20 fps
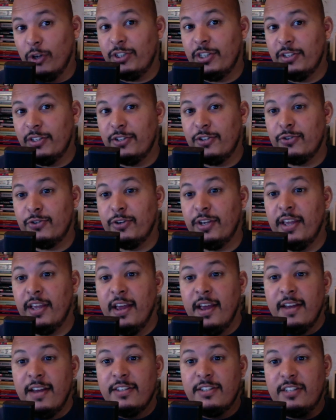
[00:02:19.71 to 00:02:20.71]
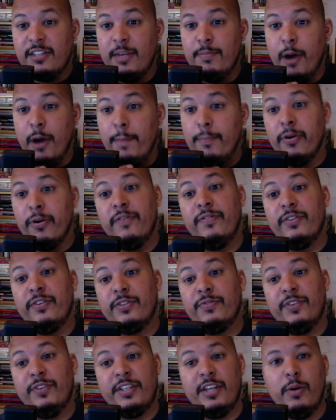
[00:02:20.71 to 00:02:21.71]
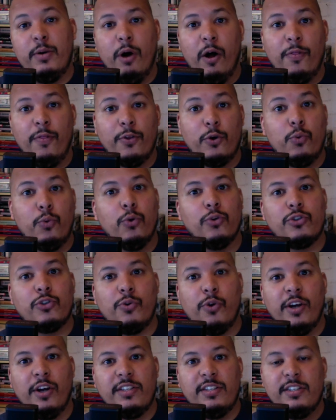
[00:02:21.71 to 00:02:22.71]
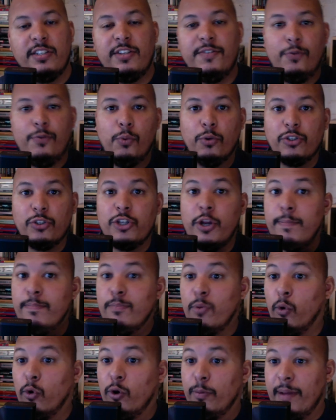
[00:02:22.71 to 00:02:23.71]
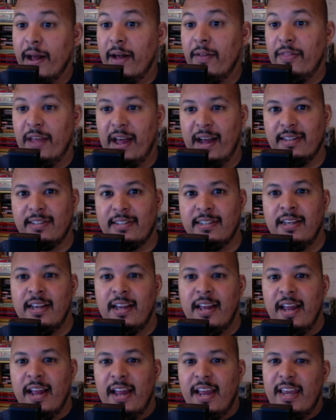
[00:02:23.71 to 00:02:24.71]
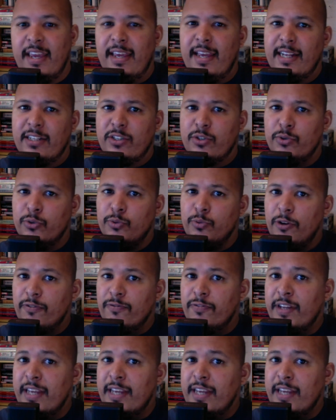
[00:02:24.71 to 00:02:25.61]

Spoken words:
industry. See my previous video on the Quartz Crisis if you want to know more about that. He gets through roughly